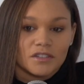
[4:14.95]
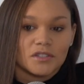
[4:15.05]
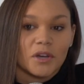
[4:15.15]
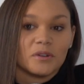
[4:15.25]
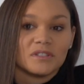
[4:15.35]

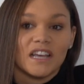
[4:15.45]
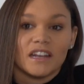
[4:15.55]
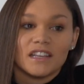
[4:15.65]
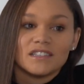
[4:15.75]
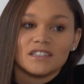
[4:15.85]
so
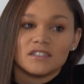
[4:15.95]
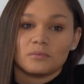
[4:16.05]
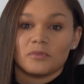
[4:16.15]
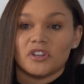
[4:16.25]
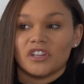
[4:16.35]
tennis
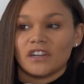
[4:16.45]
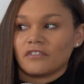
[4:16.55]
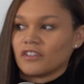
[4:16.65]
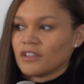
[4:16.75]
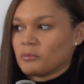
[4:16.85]
is really
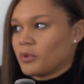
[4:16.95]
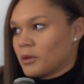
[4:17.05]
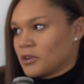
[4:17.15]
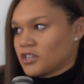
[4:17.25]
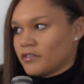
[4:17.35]
different than
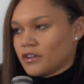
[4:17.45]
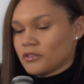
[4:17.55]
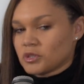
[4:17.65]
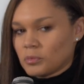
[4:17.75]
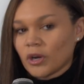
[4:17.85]
pretty much every
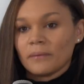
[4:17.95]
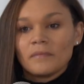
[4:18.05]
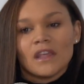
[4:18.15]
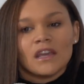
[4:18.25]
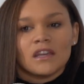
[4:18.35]
other sport.
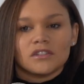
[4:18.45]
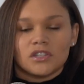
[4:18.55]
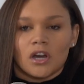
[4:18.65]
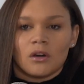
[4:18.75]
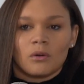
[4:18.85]

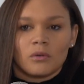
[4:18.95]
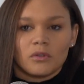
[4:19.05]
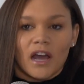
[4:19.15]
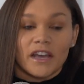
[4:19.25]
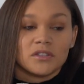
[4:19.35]
So
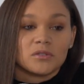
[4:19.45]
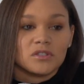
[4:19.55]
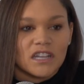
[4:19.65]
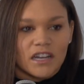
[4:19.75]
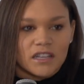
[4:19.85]
high
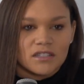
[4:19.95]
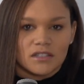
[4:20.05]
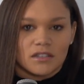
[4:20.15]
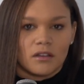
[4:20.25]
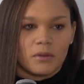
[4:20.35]
school tennis
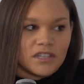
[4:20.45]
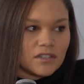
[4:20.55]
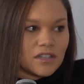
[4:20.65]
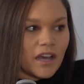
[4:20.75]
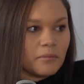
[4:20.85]
is a
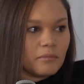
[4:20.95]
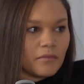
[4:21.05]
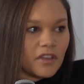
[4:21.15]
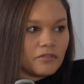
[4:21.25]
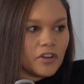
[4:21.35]
waste of time
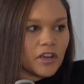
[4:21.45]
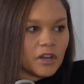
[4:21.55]
if you're